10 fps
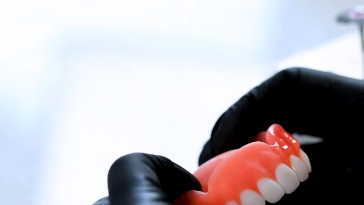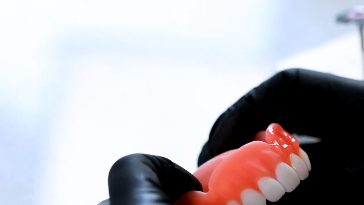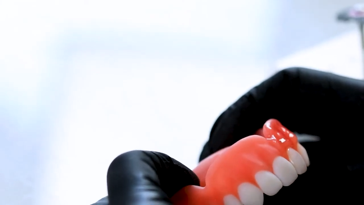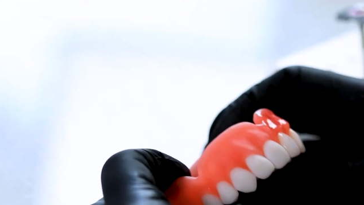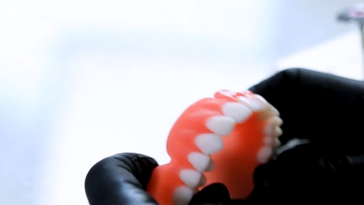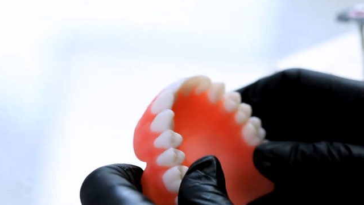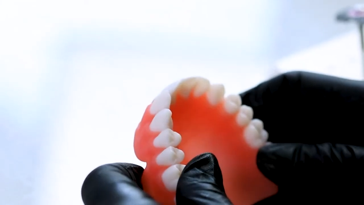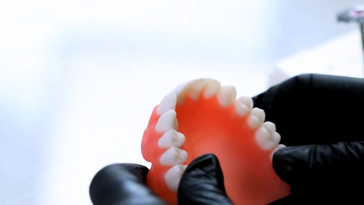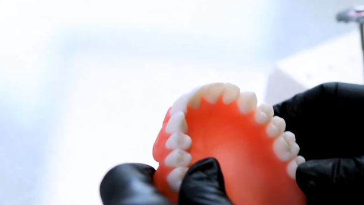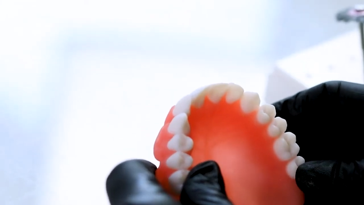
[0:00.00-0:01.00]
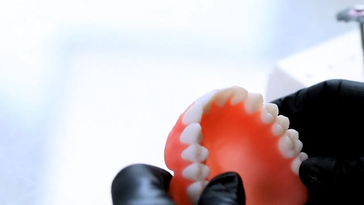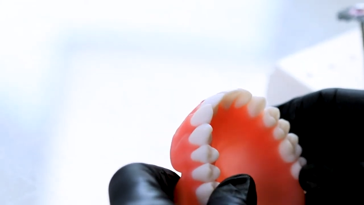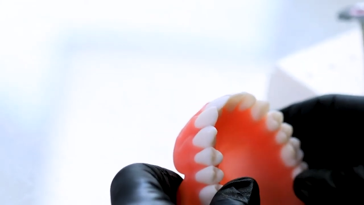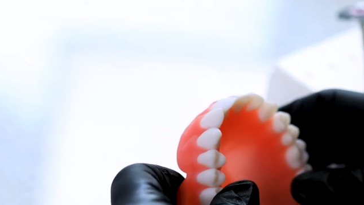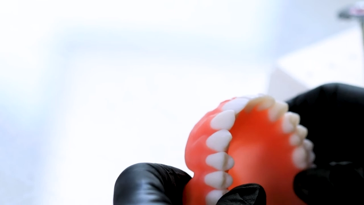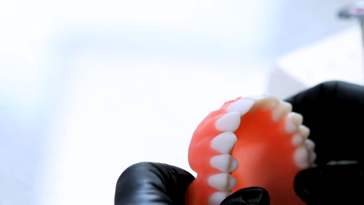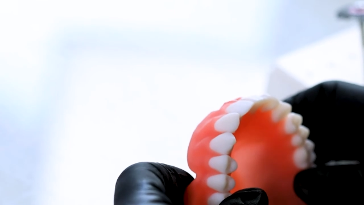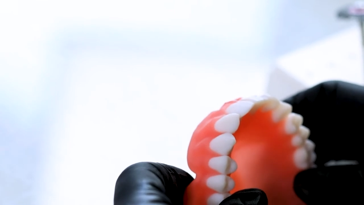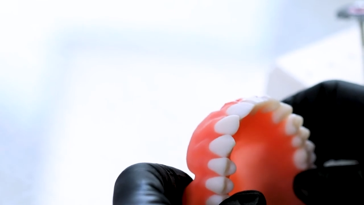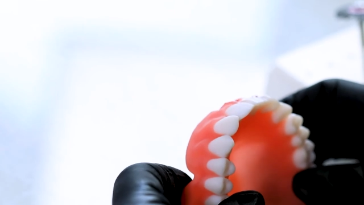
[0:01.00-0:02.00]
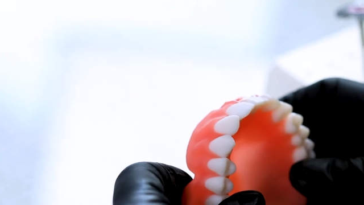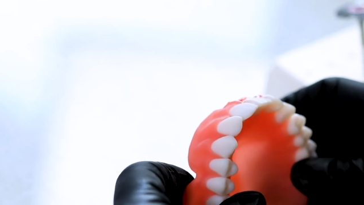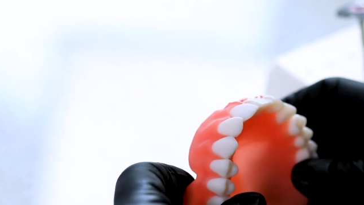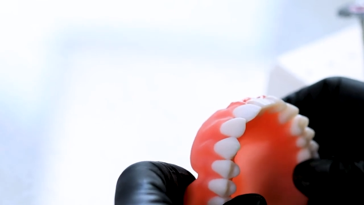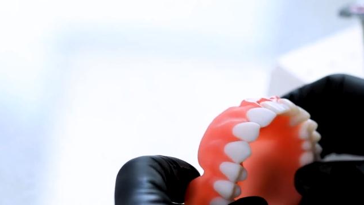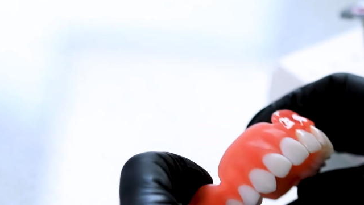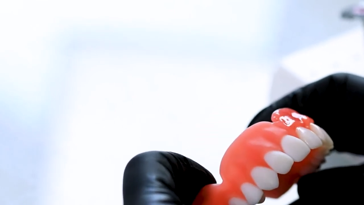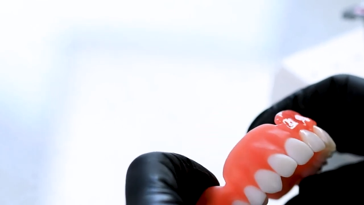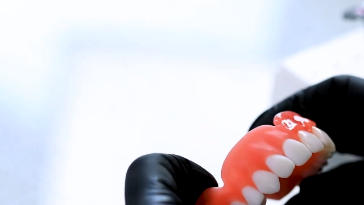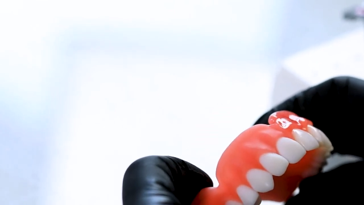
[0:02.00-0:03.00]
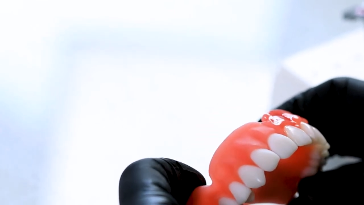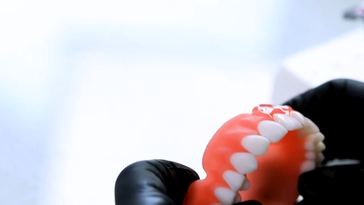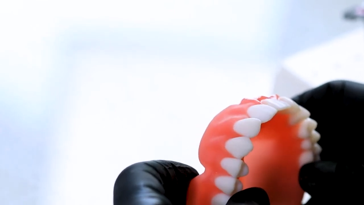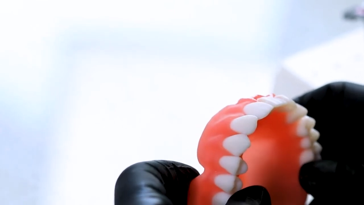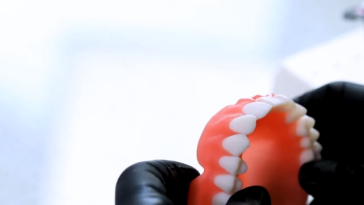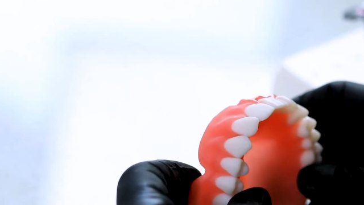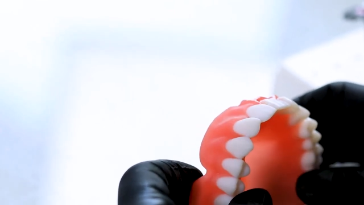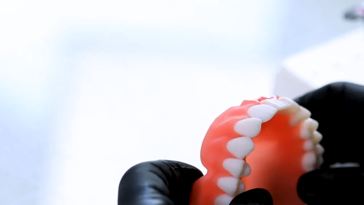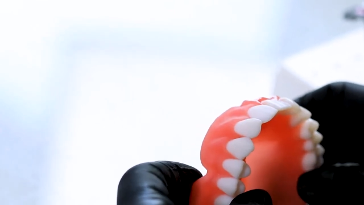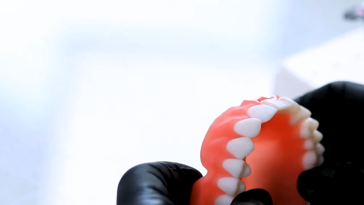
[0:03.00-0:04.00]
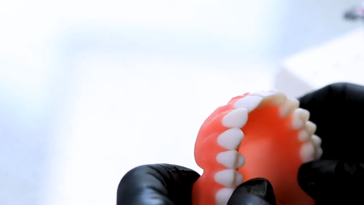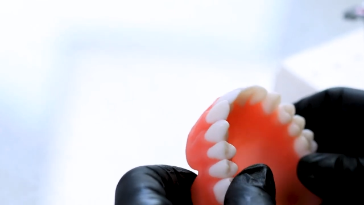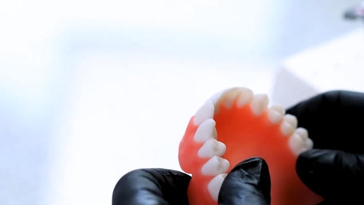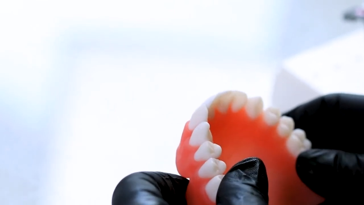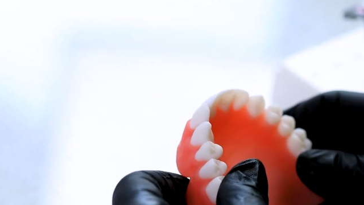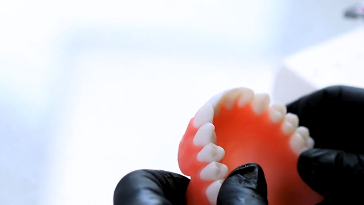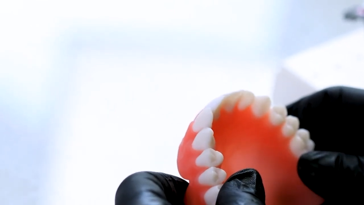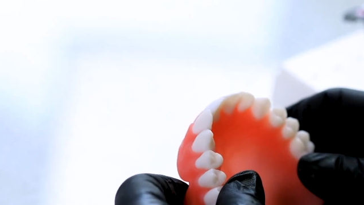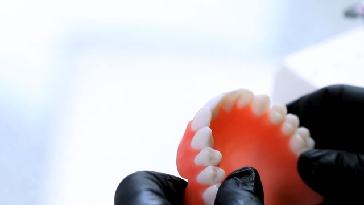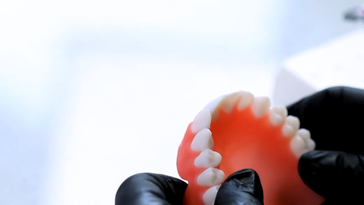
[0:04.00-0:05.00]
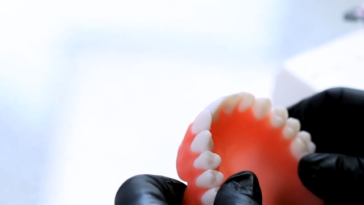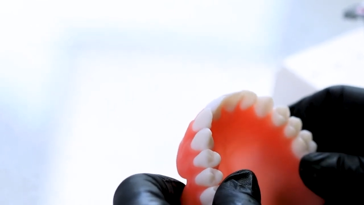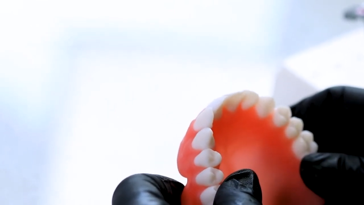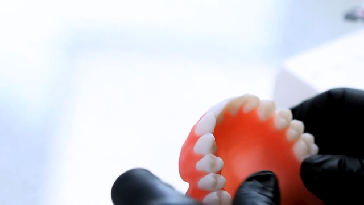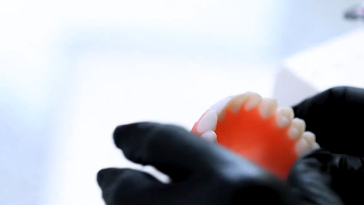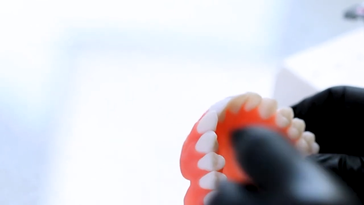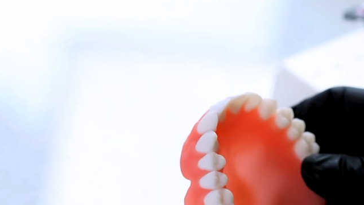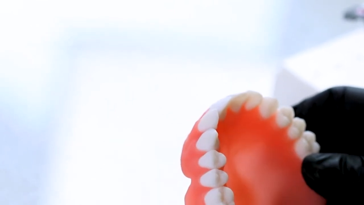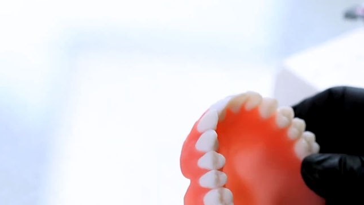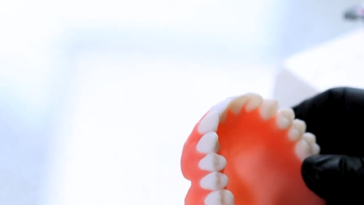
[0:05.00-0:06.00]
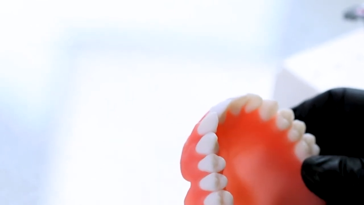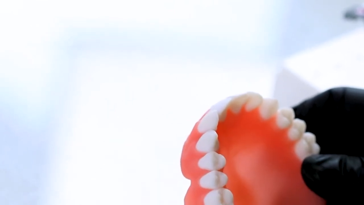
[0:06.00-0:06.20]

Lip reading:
(no speaker visible)